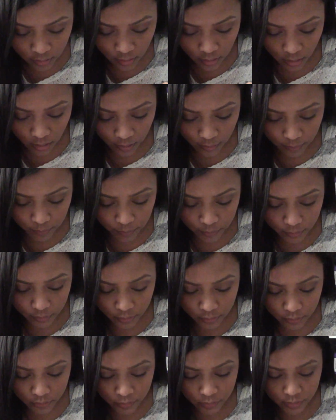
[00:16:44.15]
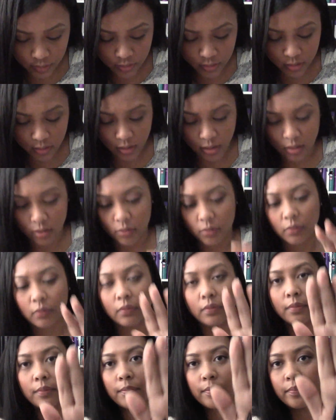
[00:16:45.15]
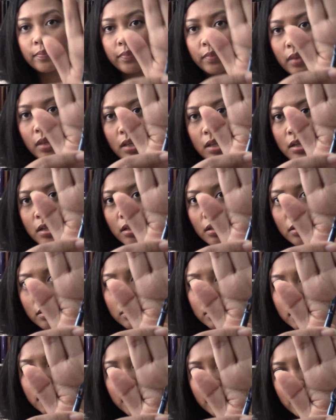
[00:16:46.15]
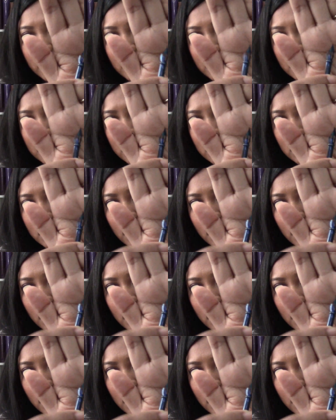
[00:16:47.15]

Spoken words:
Blue Steno, and it looks like this.